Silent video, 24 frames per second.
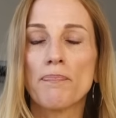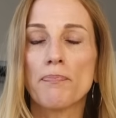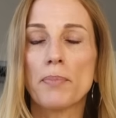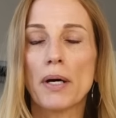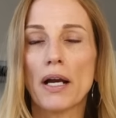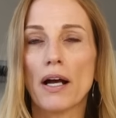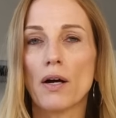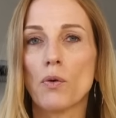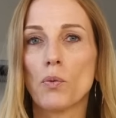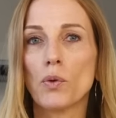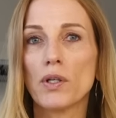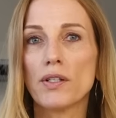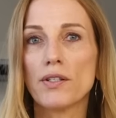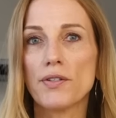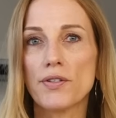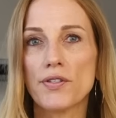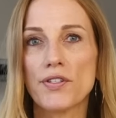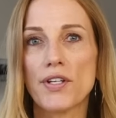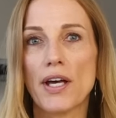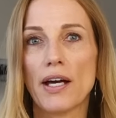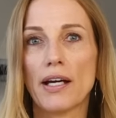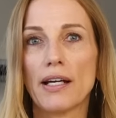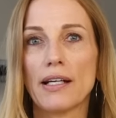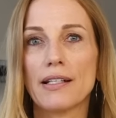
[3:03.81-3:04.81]
But I will
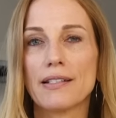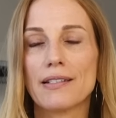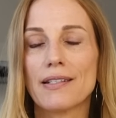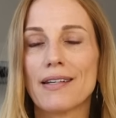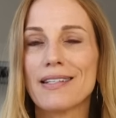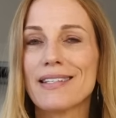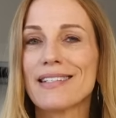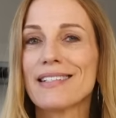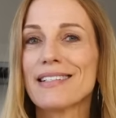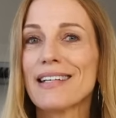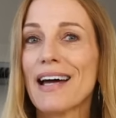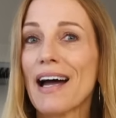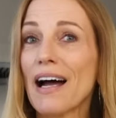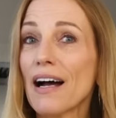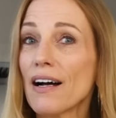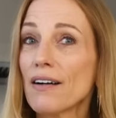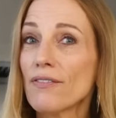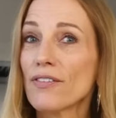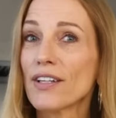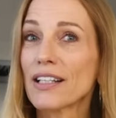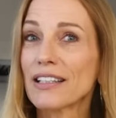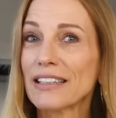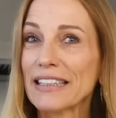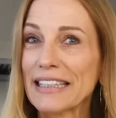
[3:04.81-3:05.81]
say it doesn't
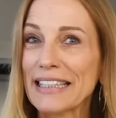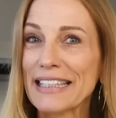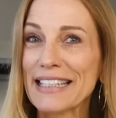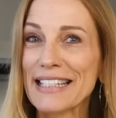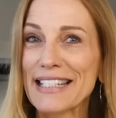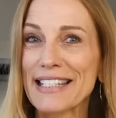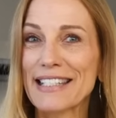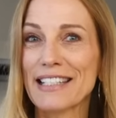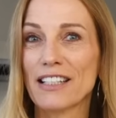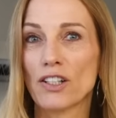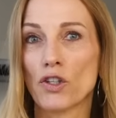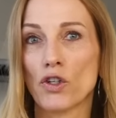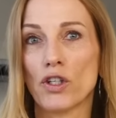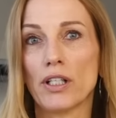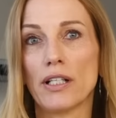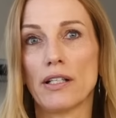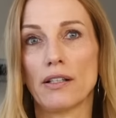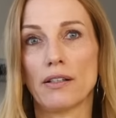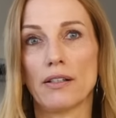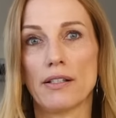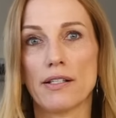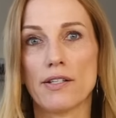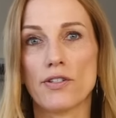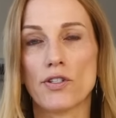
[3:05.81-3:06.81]
have the cleanest
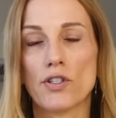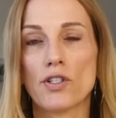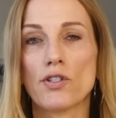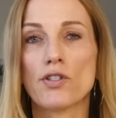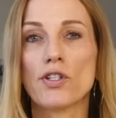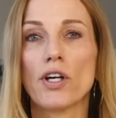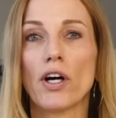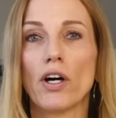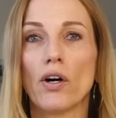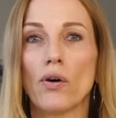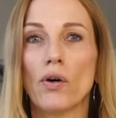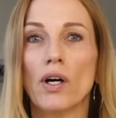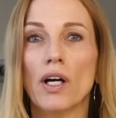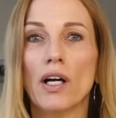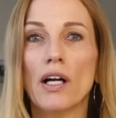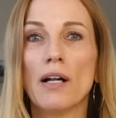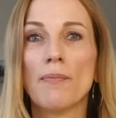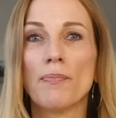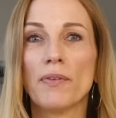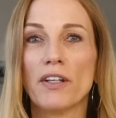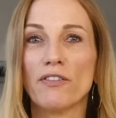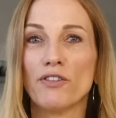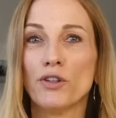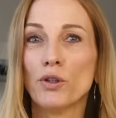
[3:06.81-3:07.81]
ingredient list. So
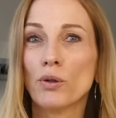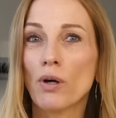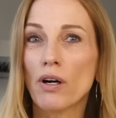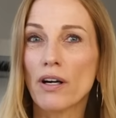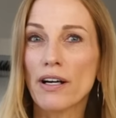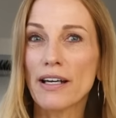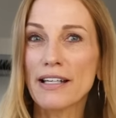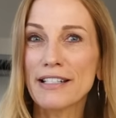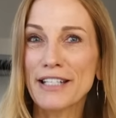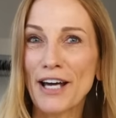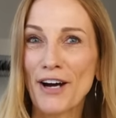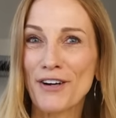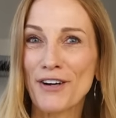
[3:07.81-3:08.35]
if you are a